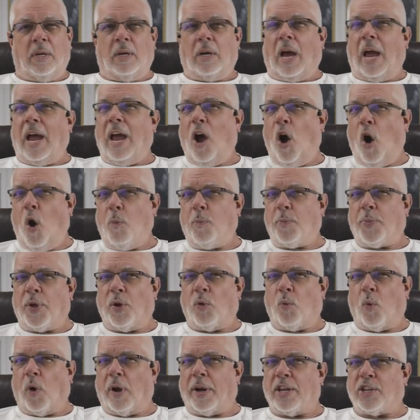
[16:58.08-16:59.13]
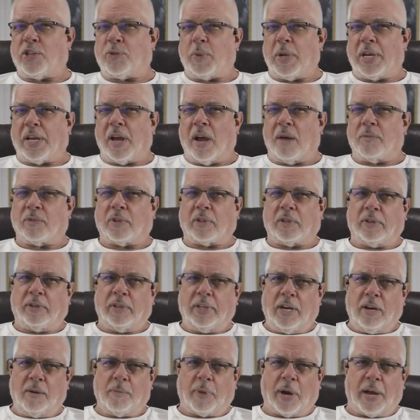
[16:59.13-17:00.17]
I hope that what has become
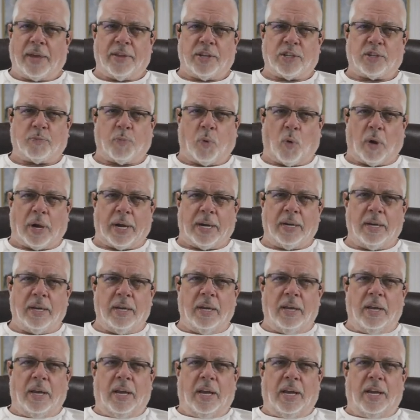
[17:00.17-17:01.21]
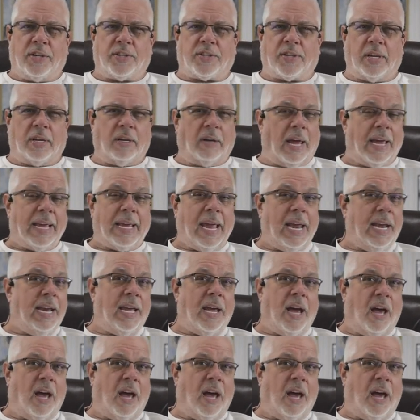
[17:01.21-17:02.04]
clear by this point is that, like any